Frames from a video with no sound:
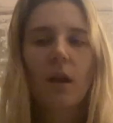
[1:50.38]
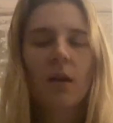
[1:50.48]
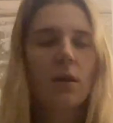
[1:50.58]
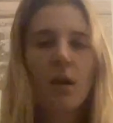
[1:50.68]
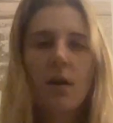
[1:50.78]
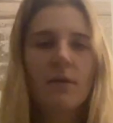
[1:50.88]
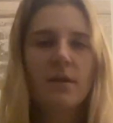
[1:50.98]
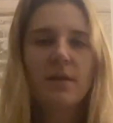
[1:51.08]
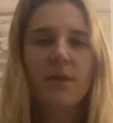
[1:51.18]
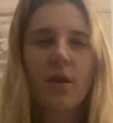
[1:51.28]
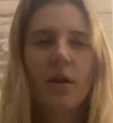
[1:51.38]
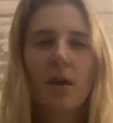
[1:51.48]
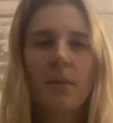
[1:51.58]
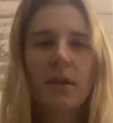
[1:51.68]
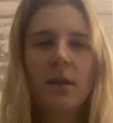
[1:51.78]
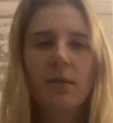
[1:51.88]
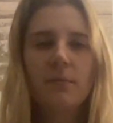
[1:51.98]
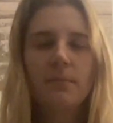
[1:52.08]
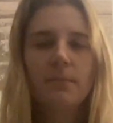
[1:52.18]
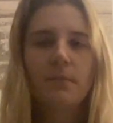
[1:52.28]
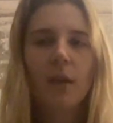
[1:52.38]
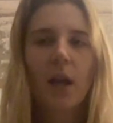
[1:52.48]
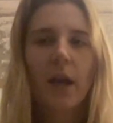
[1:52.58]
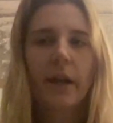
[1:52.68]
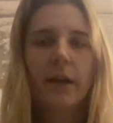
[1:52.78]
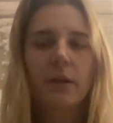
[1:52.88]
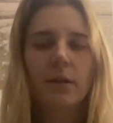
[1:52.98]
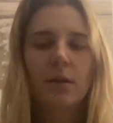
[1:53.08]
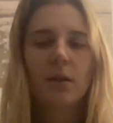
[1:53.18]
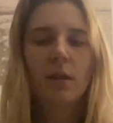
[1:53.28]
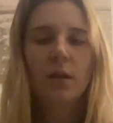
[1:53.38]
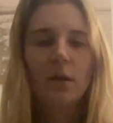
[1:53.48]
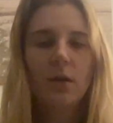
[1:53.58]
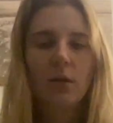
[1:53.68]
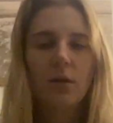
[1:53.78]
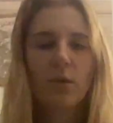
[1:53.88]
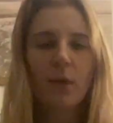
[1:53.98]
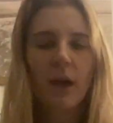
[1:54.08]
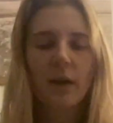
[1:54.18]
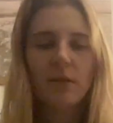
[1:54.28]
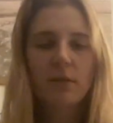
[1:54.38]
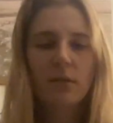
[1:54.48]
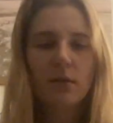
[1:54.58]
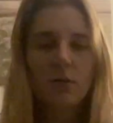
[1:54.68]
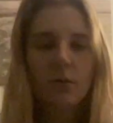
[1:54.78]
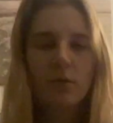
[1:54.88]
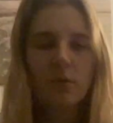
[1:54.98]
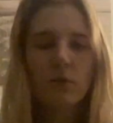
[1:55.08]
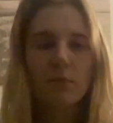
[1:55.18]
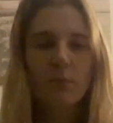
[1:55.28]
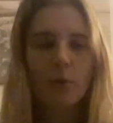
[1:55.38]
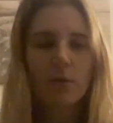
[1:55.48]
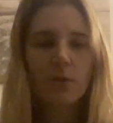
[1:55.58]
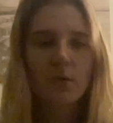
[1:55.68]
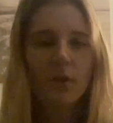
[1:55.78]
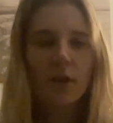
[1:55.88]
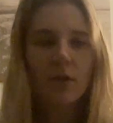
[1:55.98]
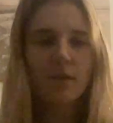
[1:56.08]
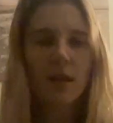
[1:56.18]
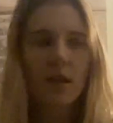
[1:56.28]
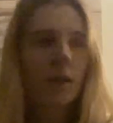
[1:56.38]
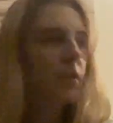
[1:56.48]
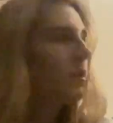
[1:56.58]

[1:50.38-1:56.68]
none of us saw it coming, and we had Martin Luther King Day.